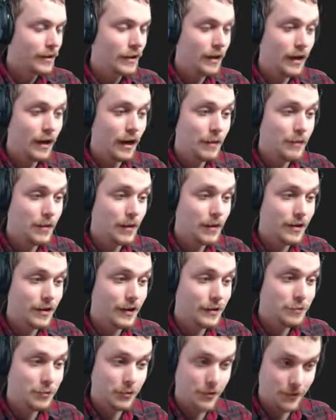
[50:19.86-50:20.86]
and I'm not an
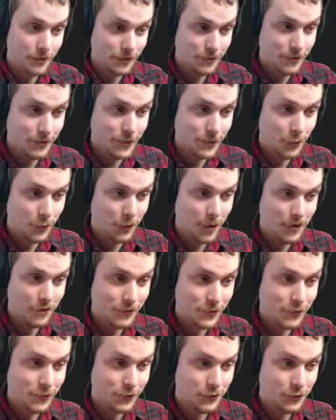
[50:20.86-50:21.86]
expert on the URI
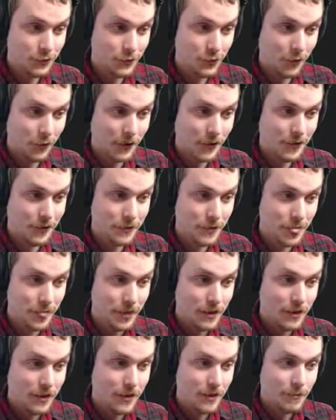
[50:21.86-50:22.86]
versus URL,
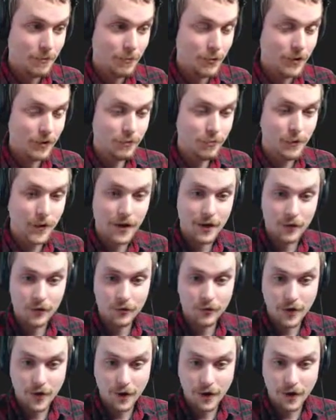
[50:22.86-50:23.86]
but it's my
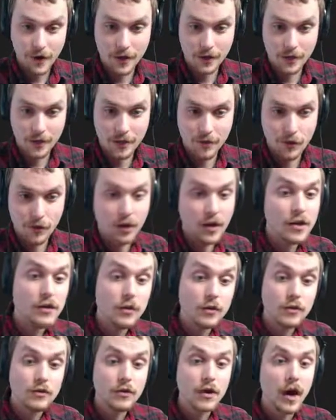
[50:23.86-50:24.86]
understanding. Uh,
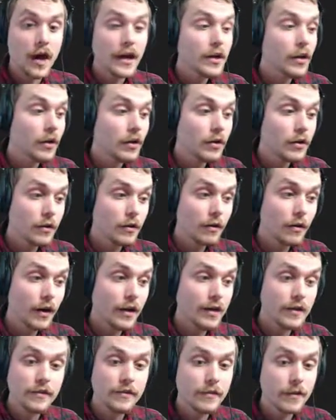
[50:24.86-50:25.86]
I call it
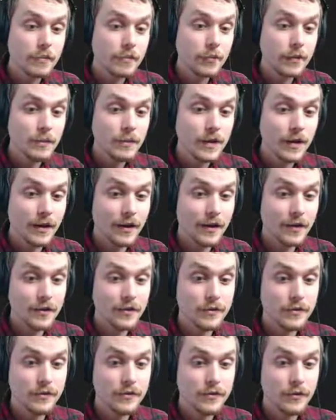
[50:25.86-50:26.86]
URI simply
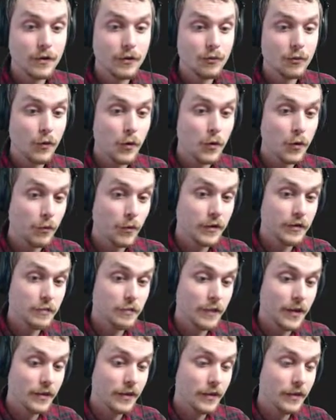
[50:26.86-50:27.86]
because invoke REST
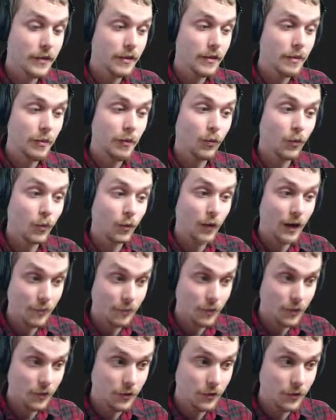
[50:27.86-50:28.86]
method, the
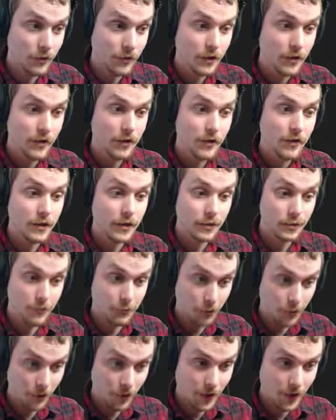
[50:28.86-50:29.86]
parameter is
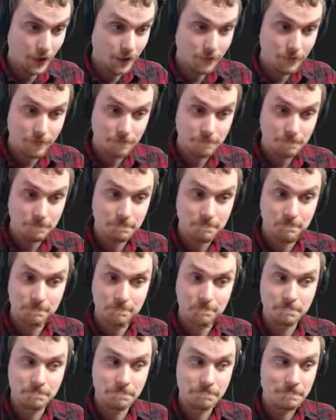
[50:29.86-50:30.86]
URI.
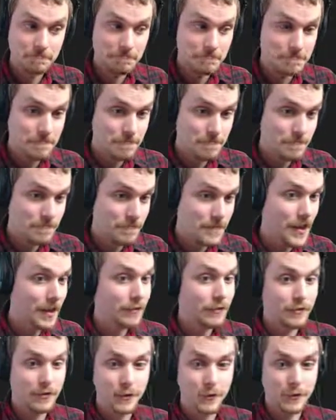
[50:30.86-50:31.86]

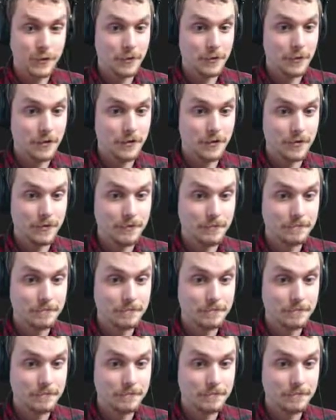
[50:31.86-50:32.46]
That's the only reason.